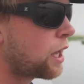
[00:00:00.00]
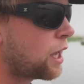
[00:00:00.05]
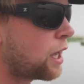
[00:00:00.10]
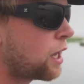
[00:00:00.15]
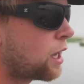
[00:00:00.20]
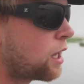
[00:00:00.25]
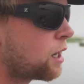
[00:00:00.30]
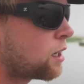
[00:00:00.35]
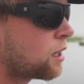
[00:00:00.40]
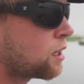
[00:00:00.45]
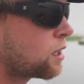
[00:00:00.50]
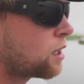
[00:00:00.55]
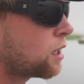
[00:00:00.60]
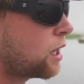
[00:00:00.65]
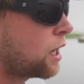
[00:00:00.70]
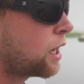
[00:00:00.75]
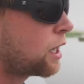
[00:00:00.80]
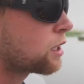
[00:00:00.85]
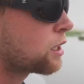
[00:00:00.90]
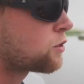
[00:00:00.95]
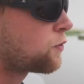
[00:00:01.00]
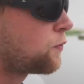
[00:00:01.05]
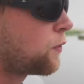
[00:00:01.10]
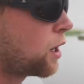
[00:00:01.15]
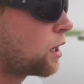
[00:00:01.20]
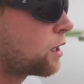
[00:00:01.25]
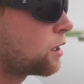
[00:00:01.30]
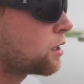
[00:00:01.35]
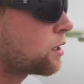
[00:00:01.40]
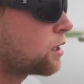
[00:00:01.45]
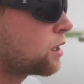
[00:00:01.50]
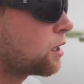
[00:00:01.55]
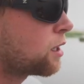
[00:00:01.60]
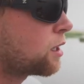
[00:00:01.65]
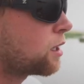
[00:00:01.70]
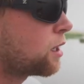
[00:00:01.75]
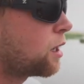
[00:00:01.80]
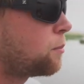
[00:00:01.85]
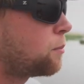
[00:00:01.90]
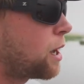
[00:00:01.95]
and and it's fun
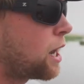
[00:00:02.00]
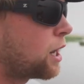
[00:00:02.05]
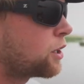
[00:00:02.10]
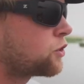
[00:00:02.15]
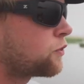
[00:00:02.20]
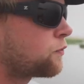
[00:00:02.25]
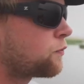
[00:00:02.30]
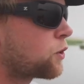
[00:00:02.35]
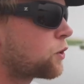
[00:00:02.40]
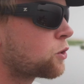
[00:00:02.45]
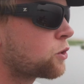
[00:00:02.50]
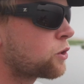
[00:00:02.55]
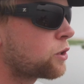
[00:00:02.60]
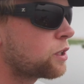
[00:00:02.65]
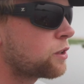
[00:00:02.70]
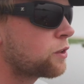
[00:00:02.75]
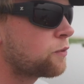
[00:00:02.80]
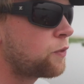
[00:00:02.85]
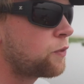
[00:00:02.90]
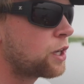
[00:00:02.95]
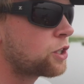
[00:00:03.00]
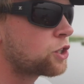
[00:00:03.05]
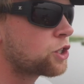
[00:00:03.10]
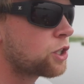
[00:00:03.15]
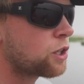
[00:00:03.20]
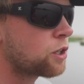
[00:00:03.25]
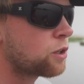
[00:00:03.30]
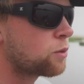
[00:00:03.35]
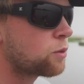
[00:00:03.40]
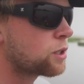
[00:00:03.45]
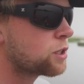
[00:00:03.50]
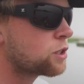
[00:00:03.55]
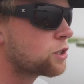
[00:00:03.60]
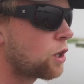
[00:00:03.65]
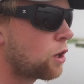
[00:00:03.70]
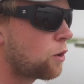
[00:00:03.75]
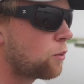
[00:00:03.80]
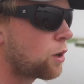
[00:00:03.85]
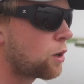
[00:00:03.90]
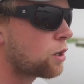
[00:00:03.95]
to imagine furthering the venture with
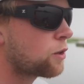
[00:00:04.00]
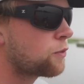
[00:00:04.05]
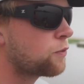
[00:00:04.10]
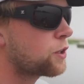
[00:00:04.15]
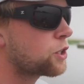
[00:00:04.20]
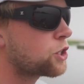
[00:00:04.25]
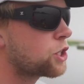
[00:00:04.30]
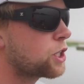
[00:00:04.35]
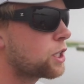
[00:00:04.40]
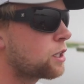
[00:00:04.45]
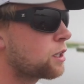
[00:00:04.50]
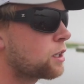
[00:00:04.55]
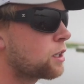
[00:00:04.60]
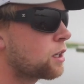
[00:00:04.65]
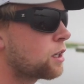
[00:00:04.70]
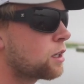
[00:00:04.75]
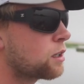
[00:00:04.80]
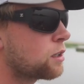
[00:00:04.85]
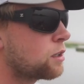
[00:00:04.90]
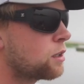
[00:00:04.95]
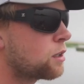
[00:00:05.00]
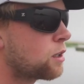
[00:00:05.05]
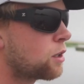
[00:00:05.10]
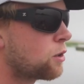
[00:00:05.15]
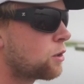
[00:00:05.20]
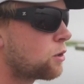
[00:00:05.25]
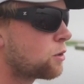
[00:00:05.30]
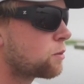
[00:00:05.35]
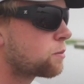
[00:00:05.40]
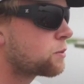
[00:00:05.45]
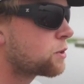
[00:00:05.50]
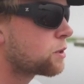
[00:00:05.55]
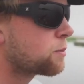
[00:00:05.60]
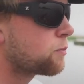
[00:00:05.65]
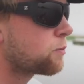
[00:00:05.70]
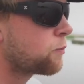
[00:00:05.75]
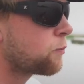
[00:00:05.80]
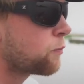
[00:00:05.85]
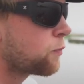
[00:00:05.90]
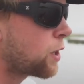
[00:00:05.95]
saltwater fishing, you know,
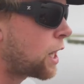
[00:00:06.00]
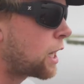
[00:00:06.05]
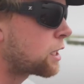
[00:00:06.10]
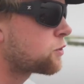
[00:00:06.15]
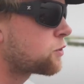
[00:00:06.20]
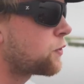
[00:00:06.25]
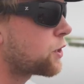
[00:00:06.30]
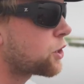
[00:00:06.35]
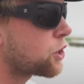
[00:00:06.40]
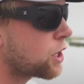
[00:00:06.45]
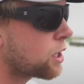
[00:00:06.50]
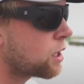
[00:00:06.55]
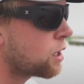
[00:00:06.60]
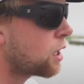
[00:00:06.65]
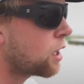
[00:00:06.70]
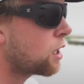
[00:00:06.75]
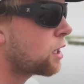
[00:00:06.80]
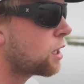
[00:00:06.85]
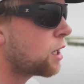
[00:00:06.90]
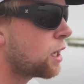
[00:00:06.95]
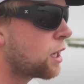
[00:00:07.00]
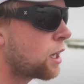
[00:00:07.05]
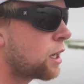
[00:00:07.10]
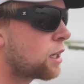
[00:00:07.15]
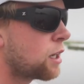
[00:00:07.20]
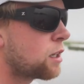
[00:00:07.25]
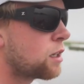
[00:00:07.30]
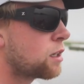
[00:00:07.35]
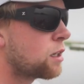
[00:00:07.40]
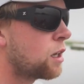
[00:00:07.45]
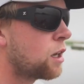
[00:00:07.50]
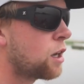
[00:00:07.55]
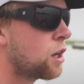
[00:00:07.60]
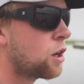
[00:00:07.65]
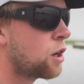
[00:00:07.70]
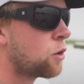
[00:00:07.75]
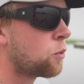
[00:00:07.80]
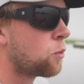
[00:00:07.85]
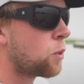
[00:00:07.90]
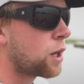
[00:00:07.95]
some flats fishing, and and
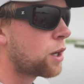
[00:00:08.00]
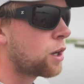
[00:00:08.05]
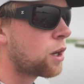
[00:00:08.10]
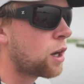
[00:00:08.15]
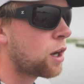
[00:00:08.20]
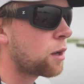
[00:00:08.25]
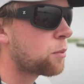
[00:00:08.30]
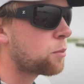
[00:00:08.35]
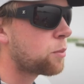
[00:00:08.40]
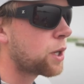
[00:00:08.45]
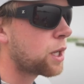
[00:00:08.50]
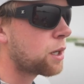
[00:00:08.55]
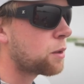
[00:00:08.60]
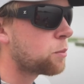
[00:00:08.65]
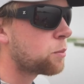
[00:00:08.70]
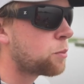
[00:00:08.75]
whatnot, but